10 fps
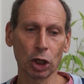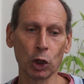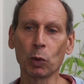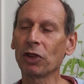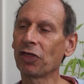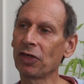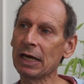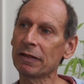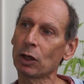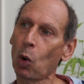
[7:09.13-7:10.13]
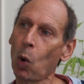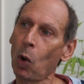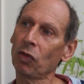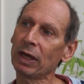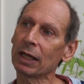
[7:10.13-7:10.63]
you would think that
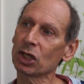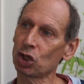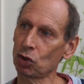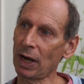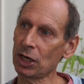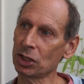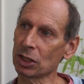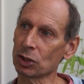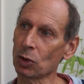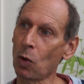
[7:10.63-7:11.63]
all the illustrations,